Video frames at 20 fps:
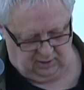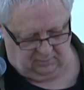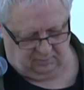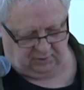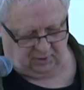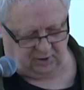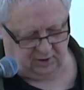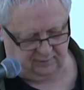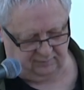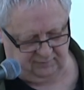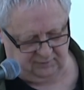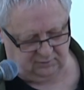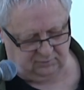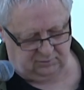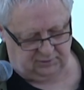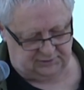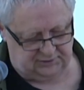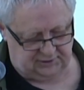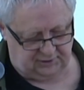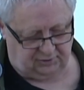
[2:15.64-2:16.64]
Pondville
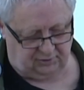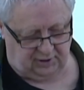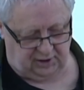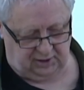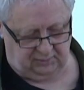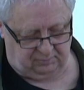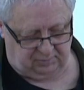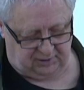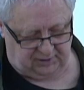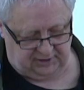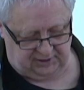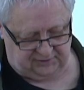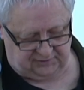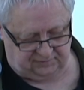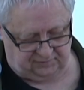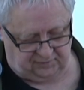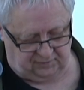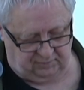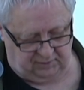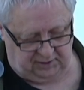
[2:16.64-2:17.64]
was a great place
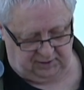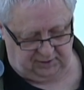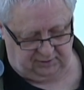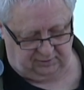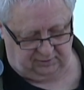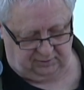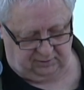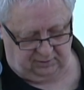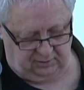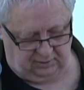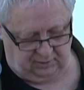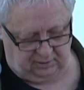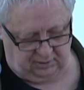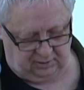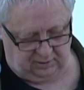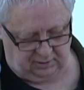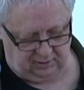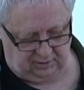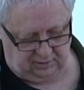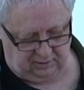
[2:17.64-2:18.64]
for me,
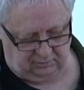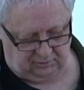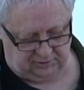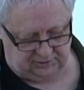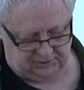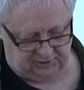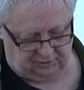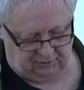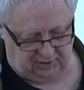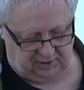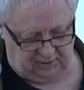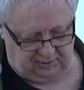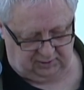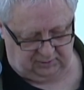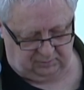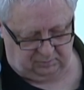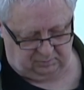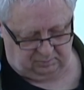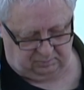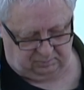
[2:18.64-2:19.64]
was a great
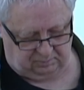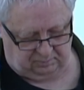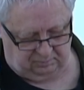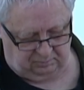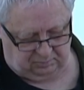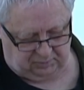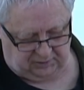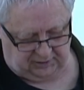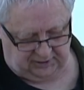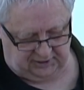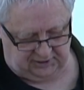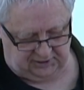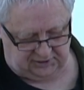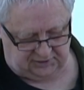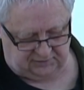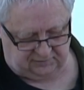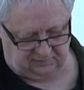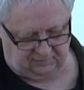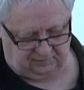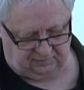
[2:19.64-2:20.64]

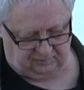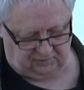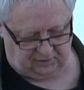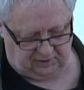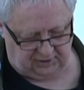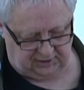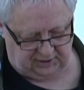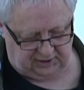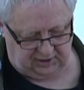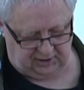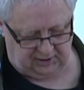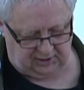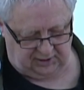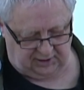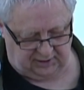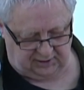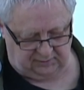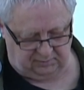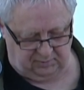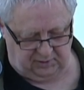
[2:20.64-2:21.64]
place for a kid
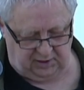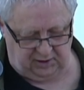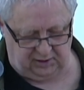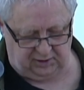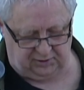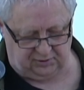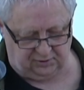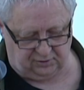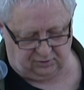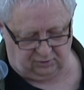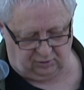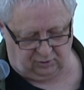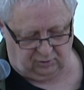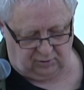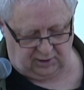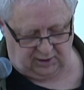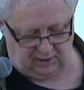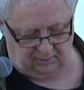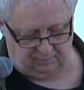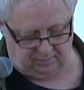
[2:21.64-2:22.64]
like me to grow
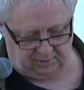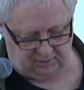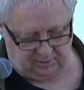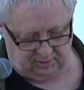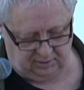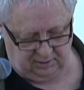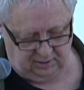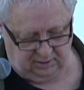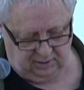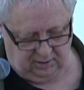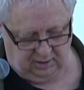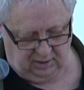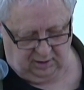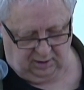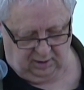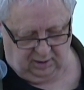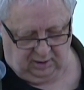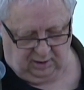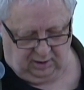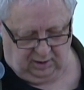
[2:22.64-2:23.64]
up.
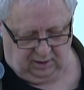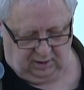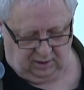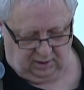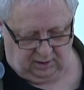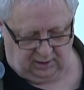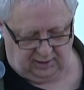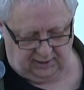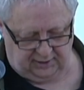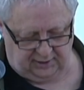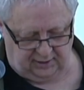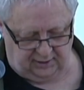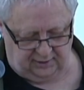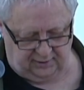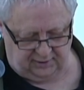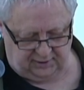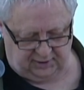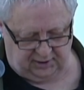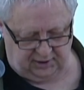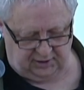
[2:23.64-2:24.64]
Like
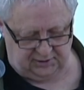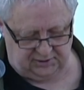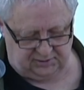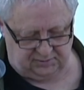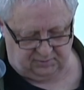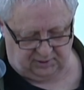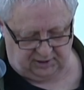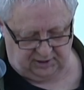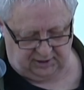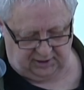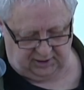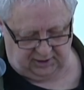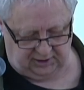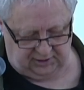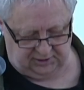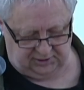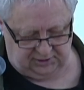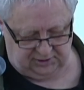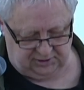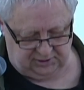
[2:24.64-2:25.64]
other kids my
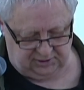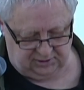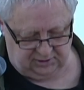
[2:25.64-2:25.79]
age,